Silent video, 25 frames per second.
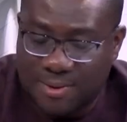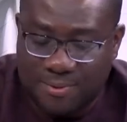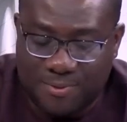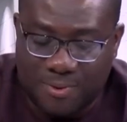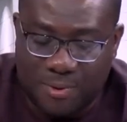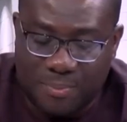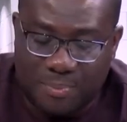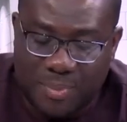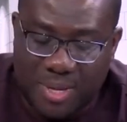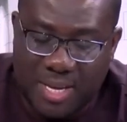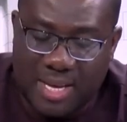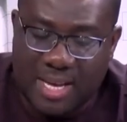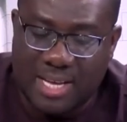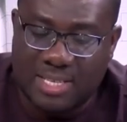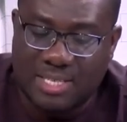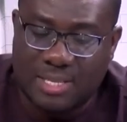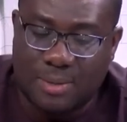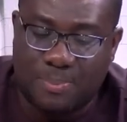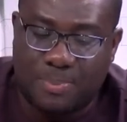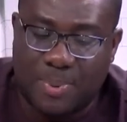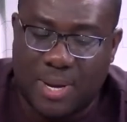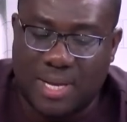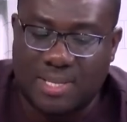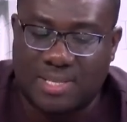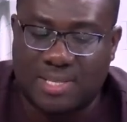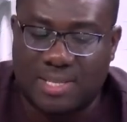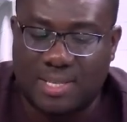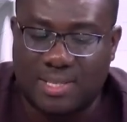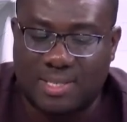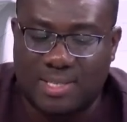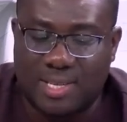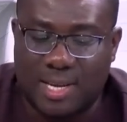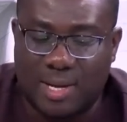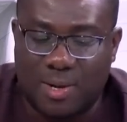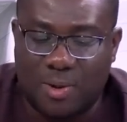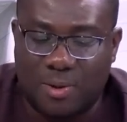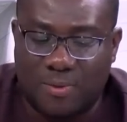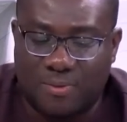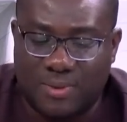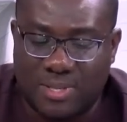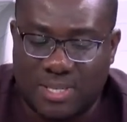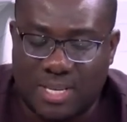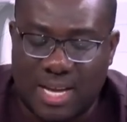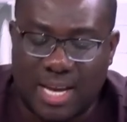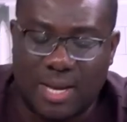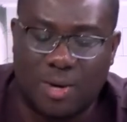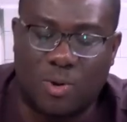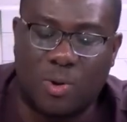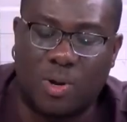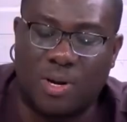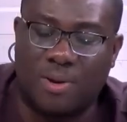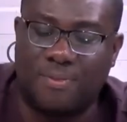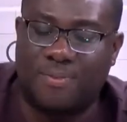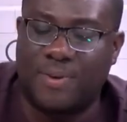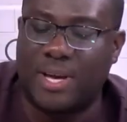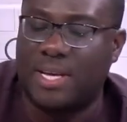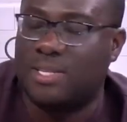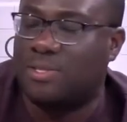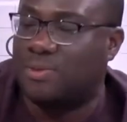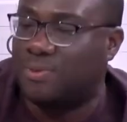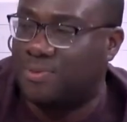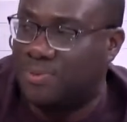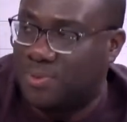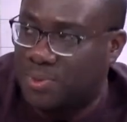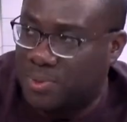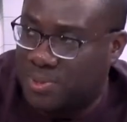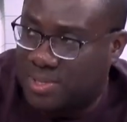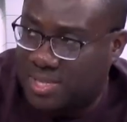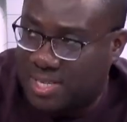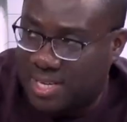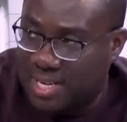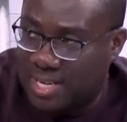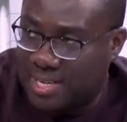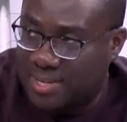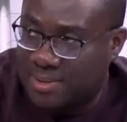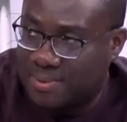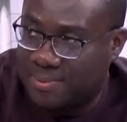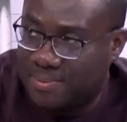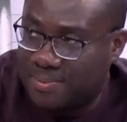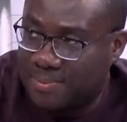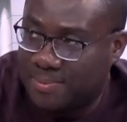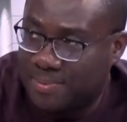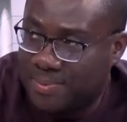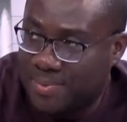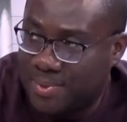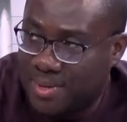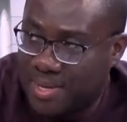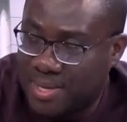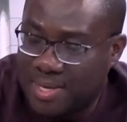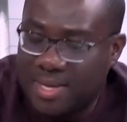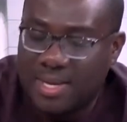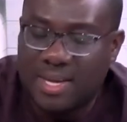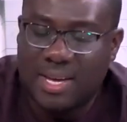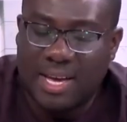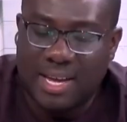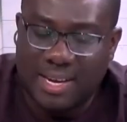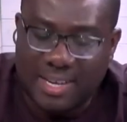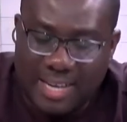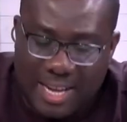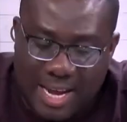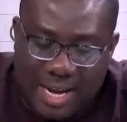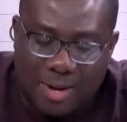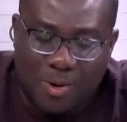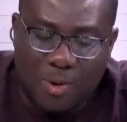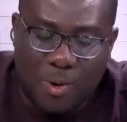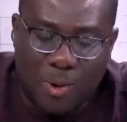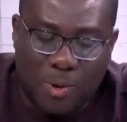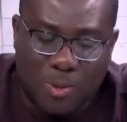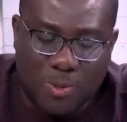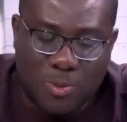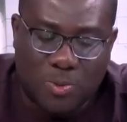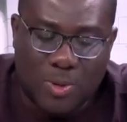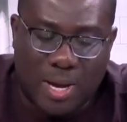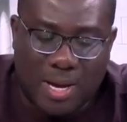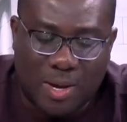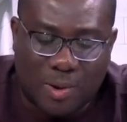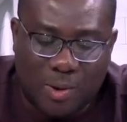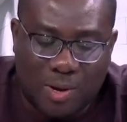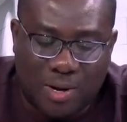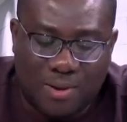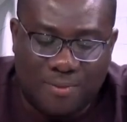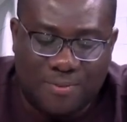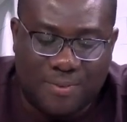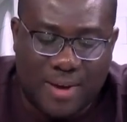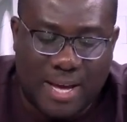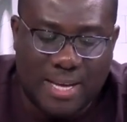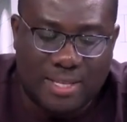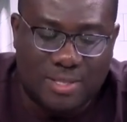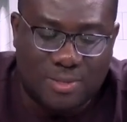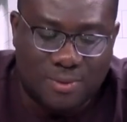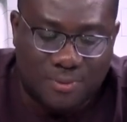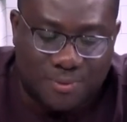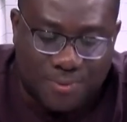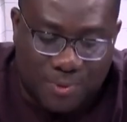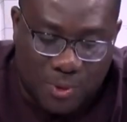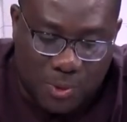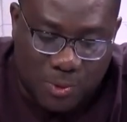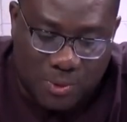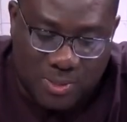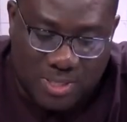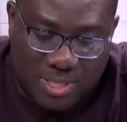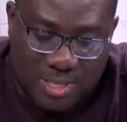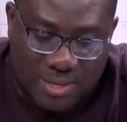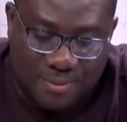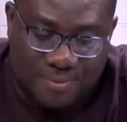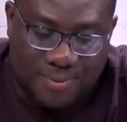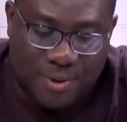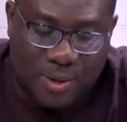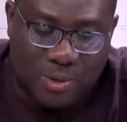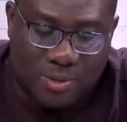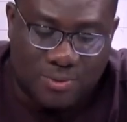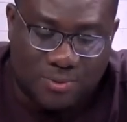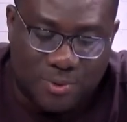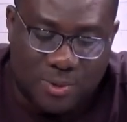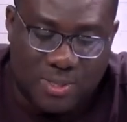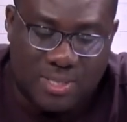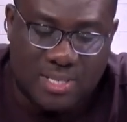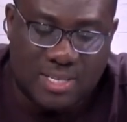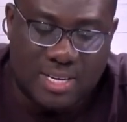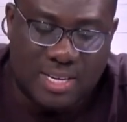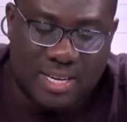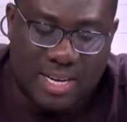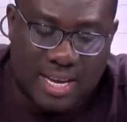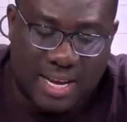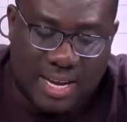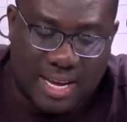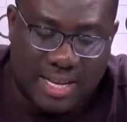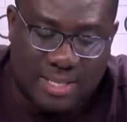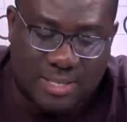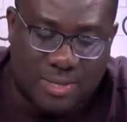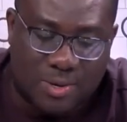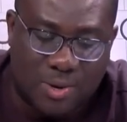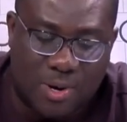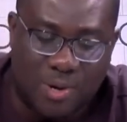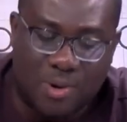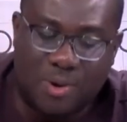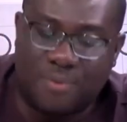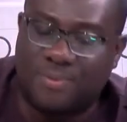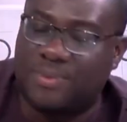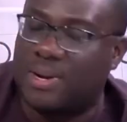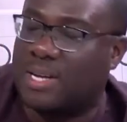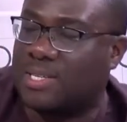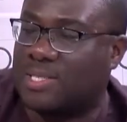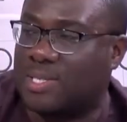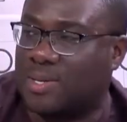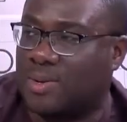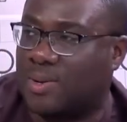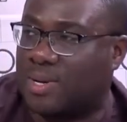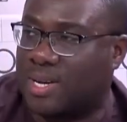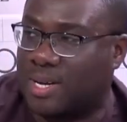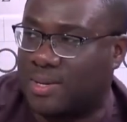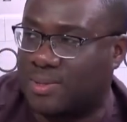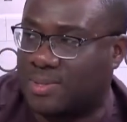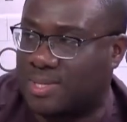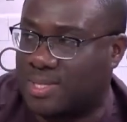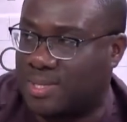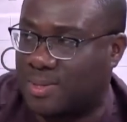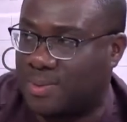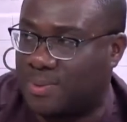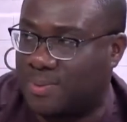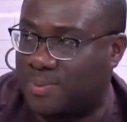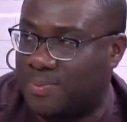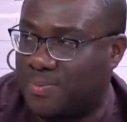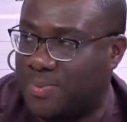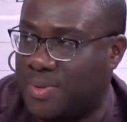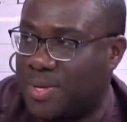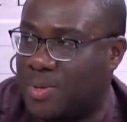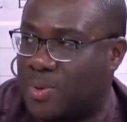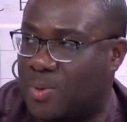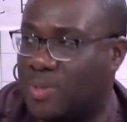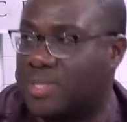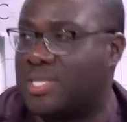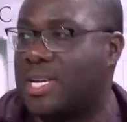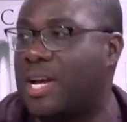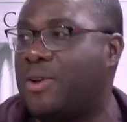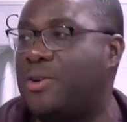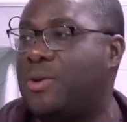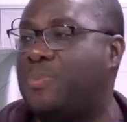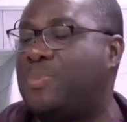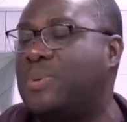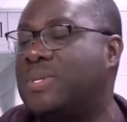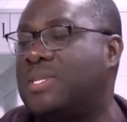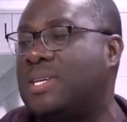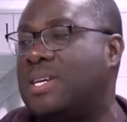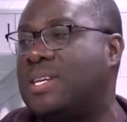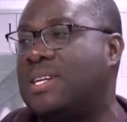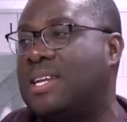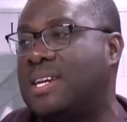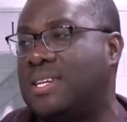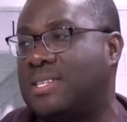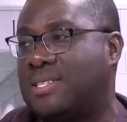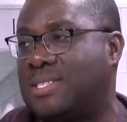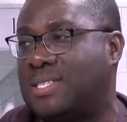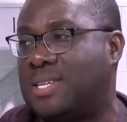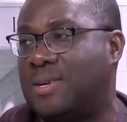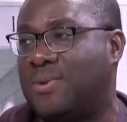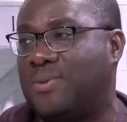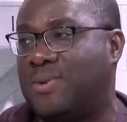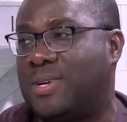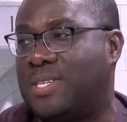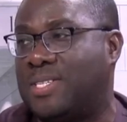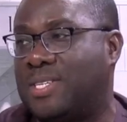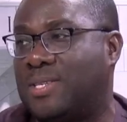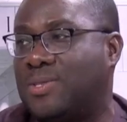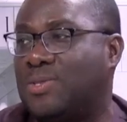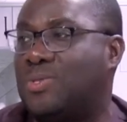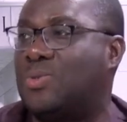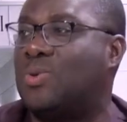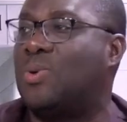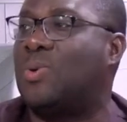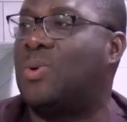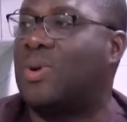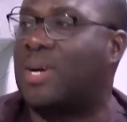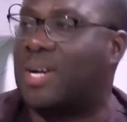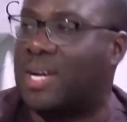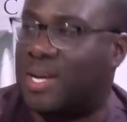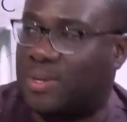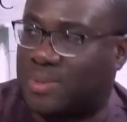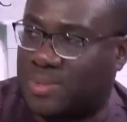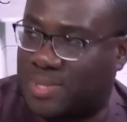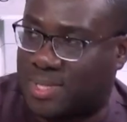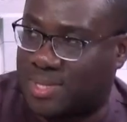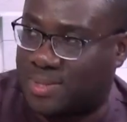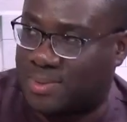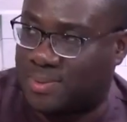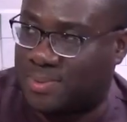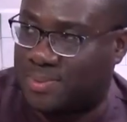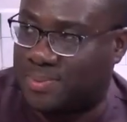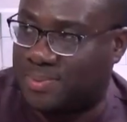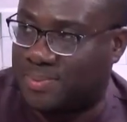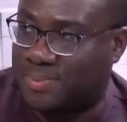For me, as a past national officer, I qualify to vote here. And then also I qualify to vote if I was voting in the category of National Council, because I represent the Eastern Region to on council.